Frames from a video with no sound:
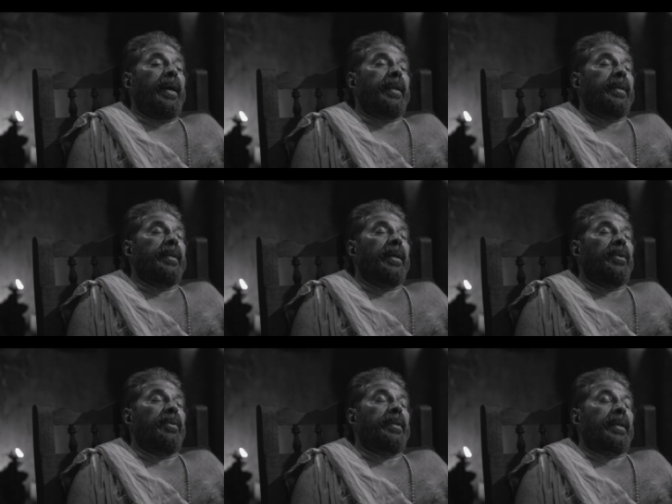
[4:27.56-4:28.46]
and the
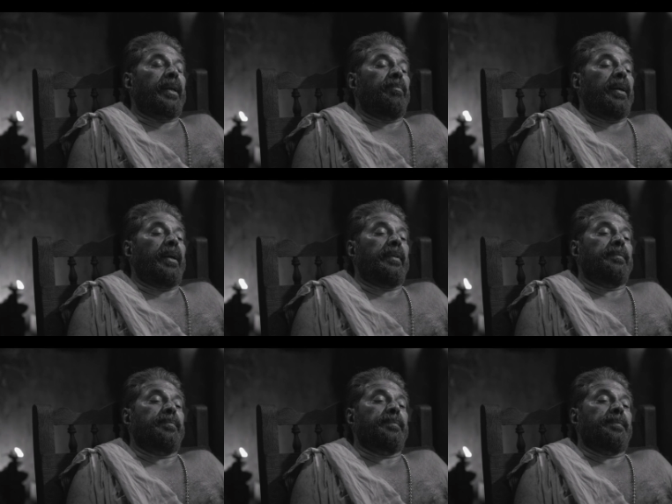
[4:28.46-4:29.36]
traveler sit together to
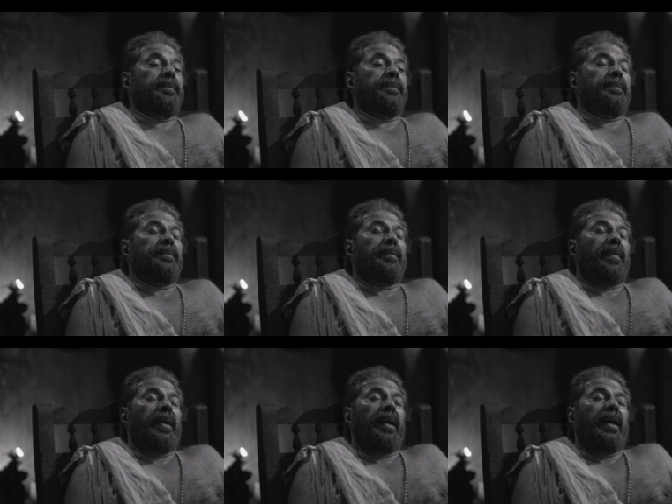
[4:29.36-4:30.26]
have dinner,
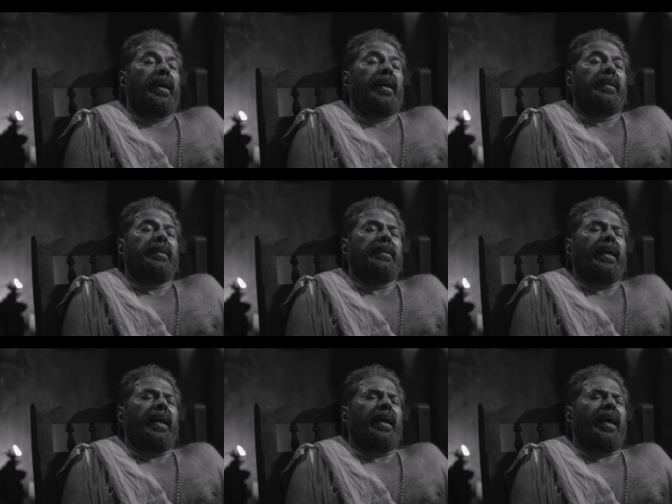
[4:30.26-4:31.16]
and
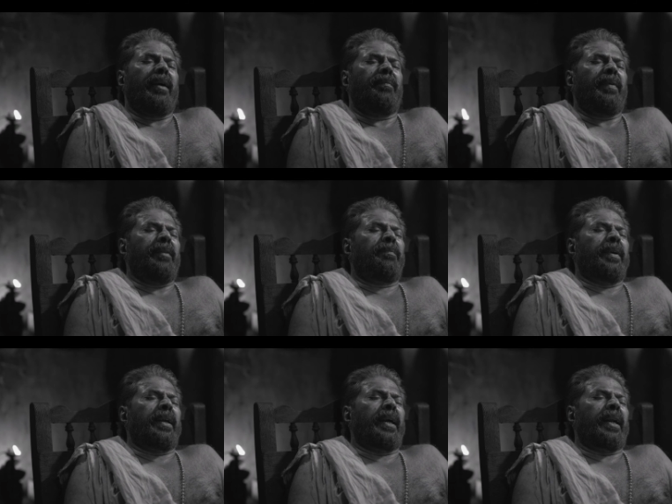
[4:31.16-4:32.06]

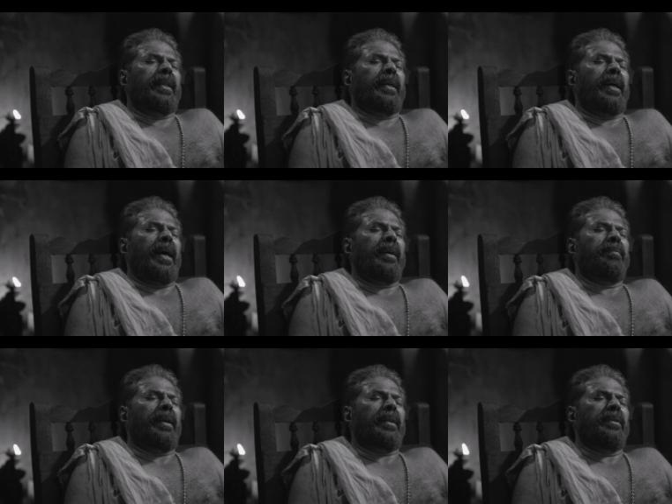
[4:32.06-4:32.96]
it is this point of the